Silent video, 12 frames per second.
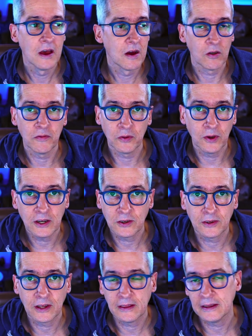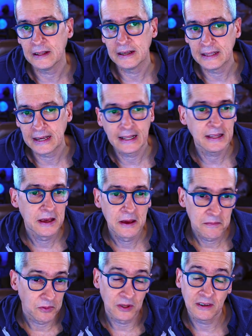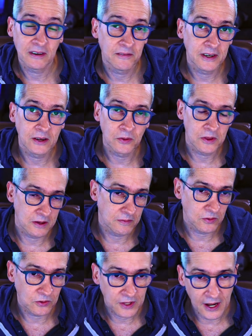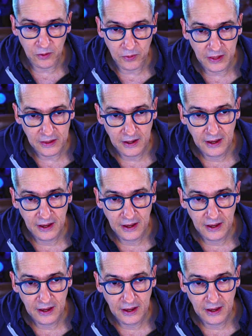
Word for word: configurations and things like that. But these are very good themes to start with.